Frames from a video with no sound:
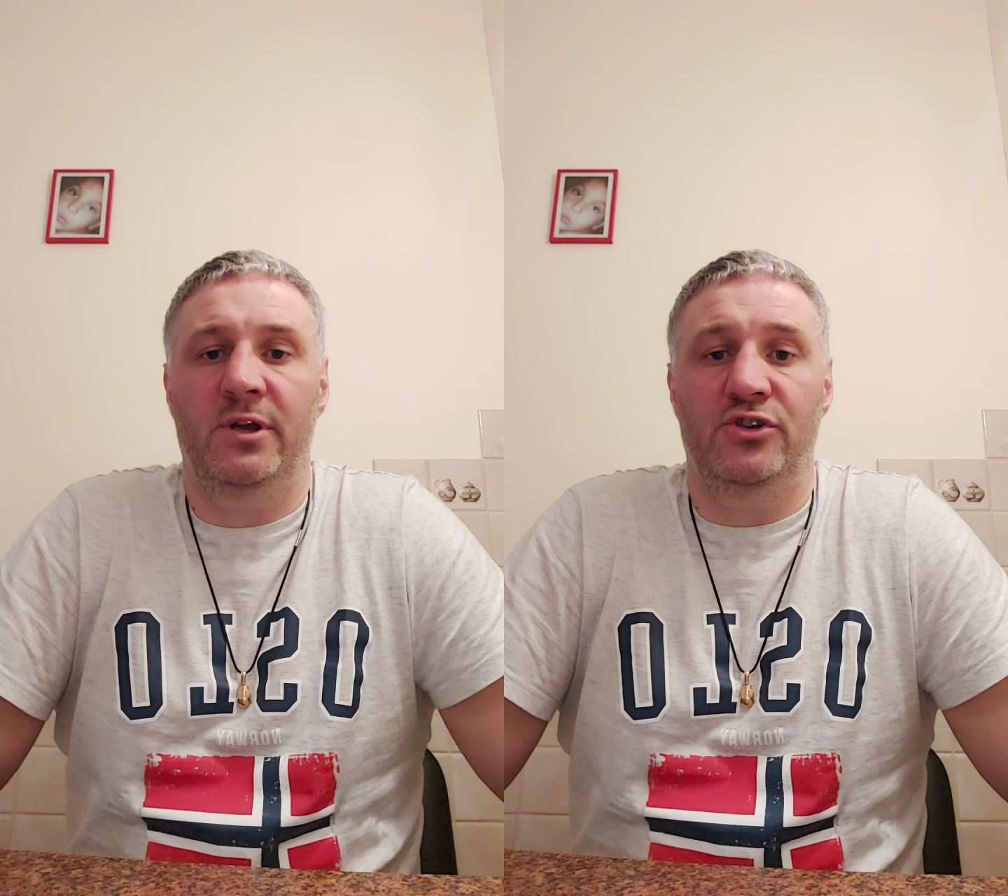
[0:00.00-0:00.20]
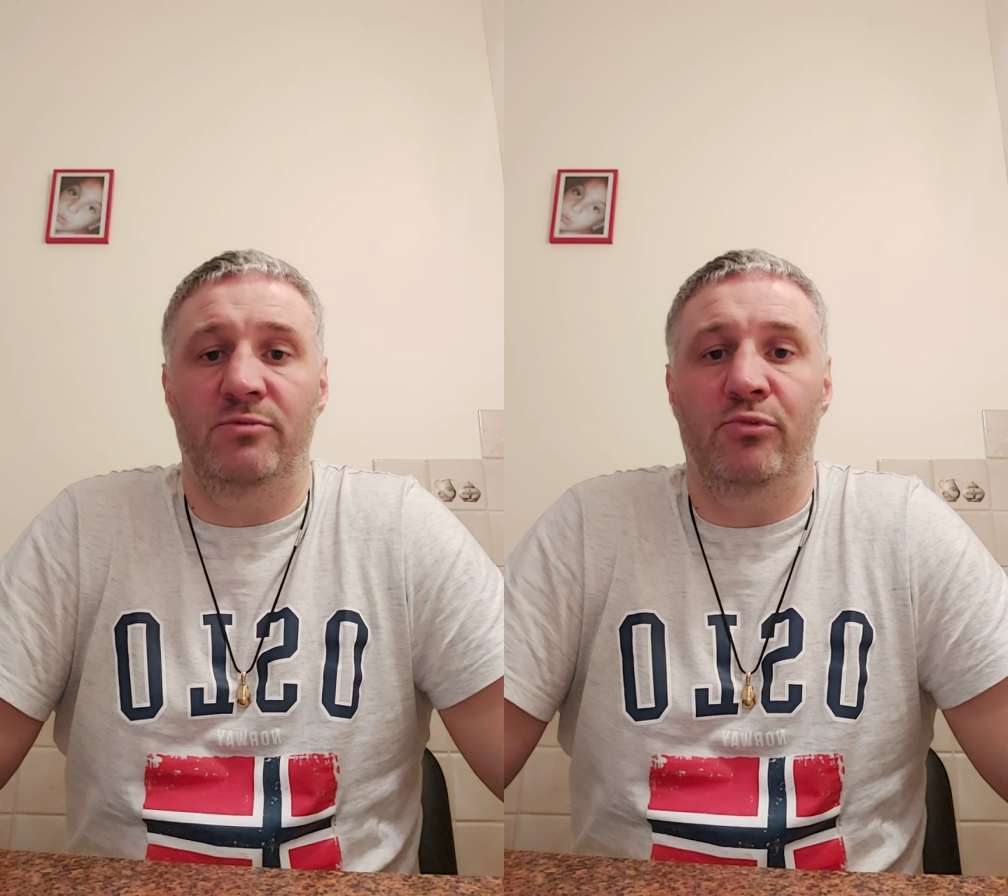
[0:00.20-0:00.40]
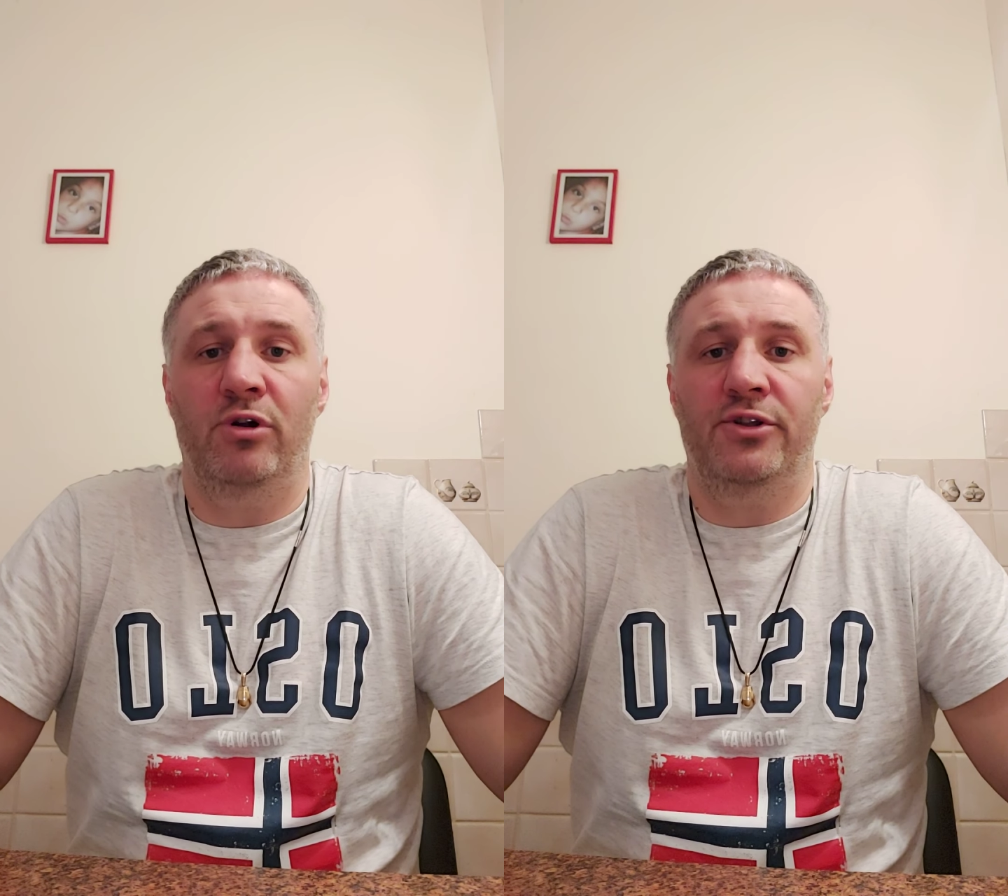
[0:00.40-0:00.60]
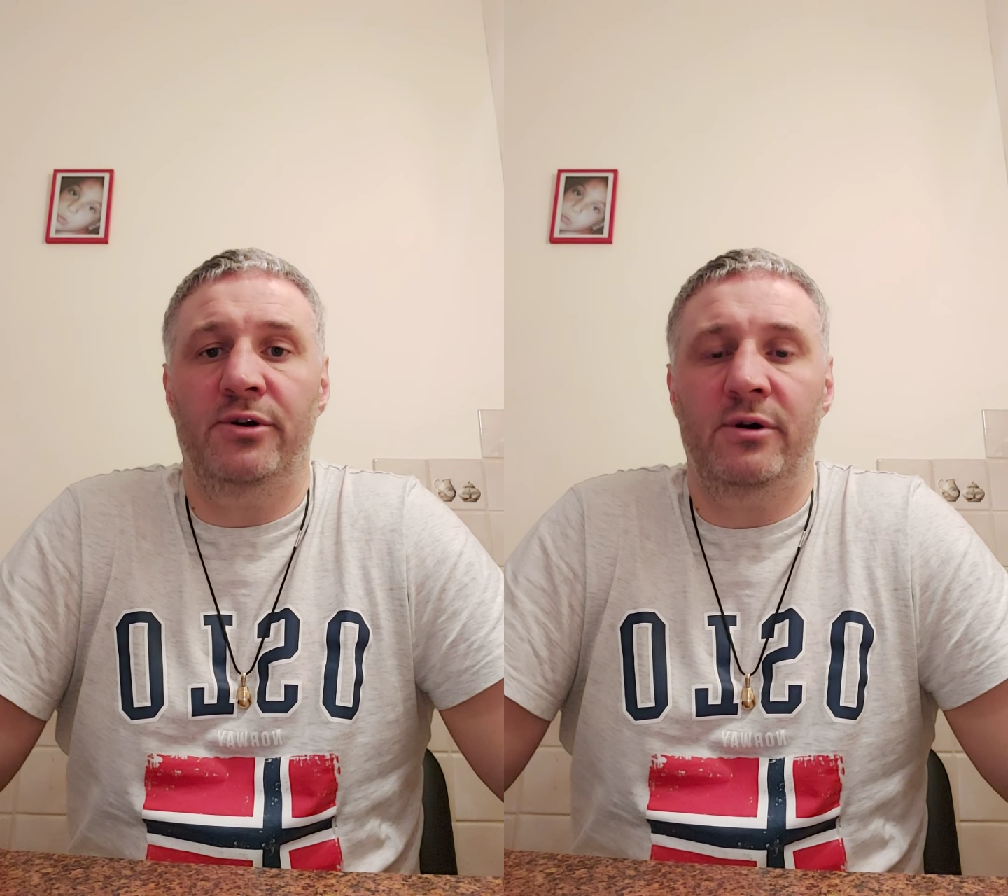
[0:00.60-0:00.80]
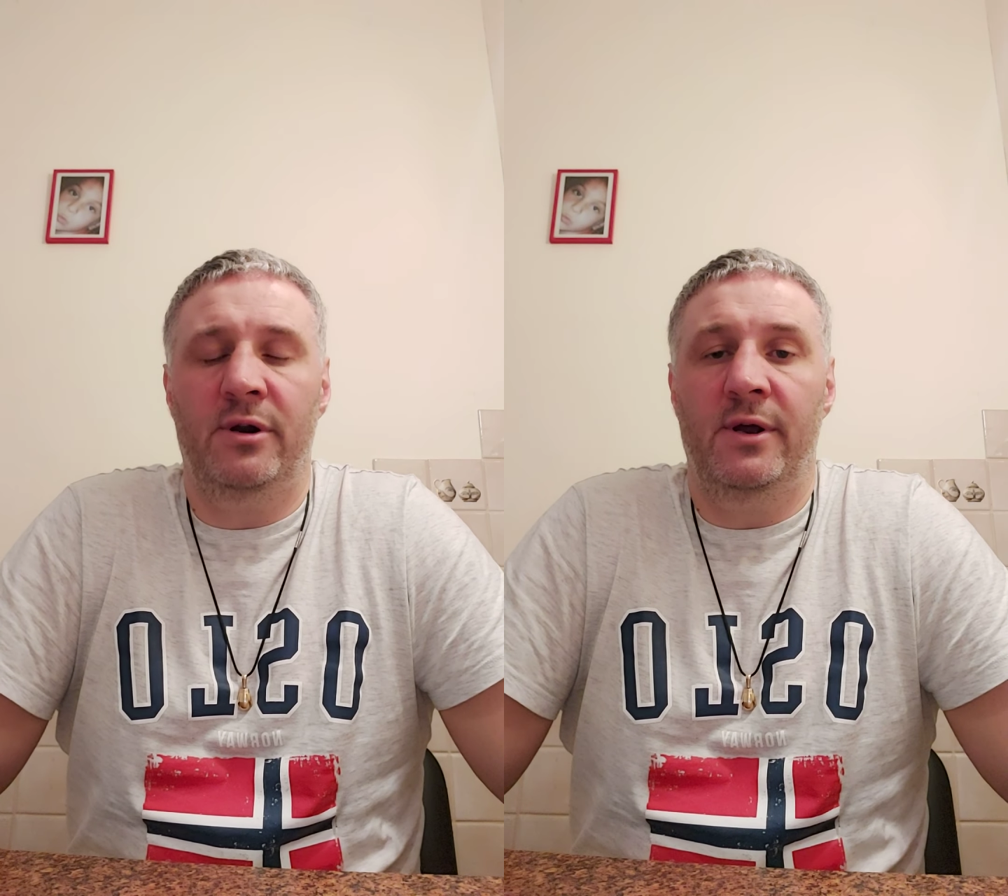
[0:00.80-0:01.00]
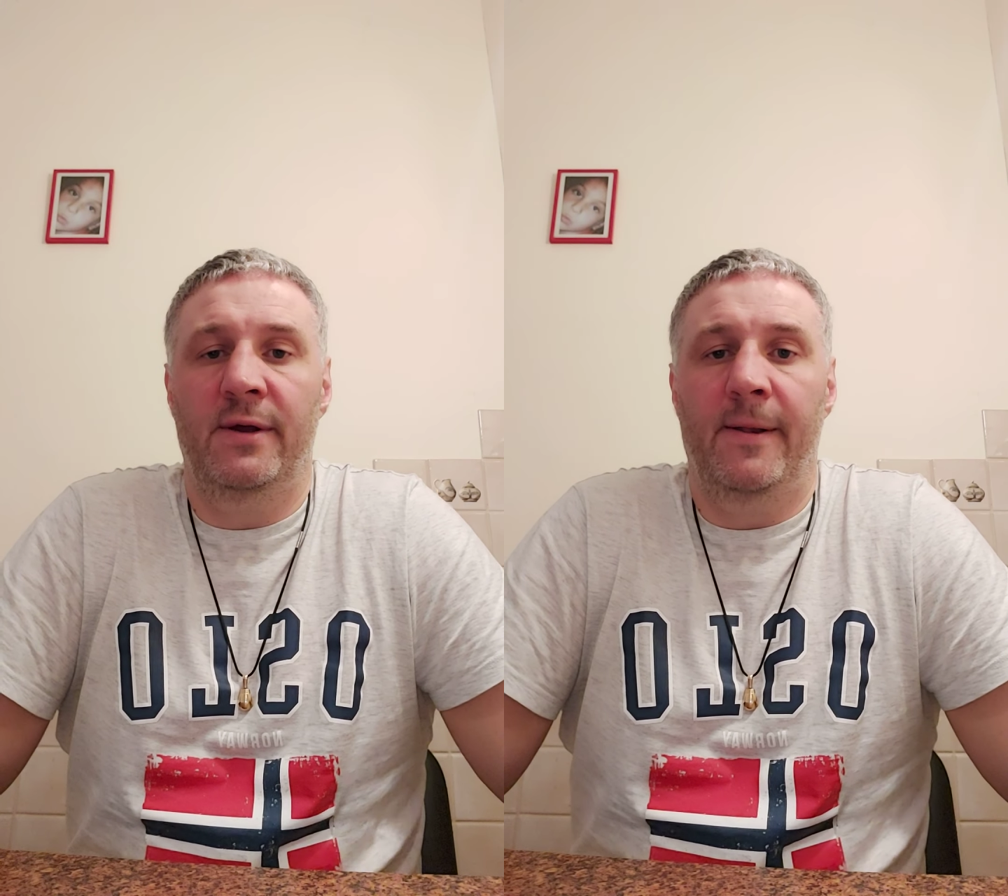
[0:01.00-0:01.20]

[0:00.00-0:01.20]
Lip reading: in Gibraltar,